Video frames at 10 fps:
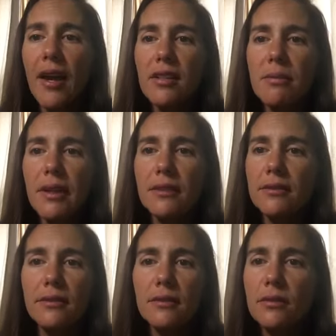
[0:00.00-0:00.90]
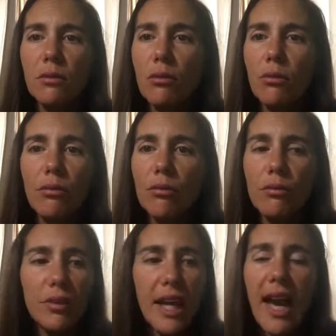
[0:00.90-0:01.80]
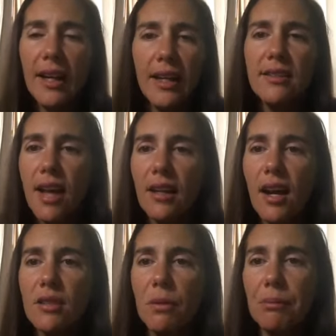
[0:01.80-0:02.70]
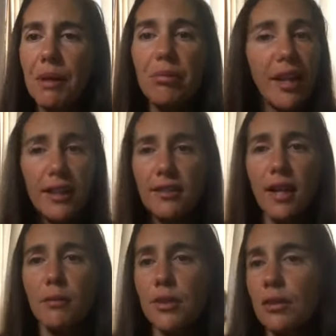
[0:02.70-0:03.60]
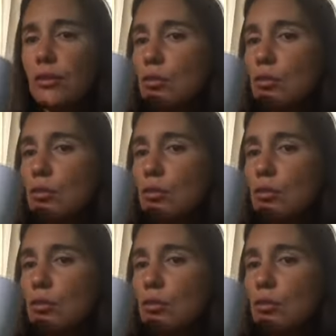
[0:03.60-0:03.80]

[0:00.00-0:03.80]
husband, yeah, he's got a husband me plenty of times.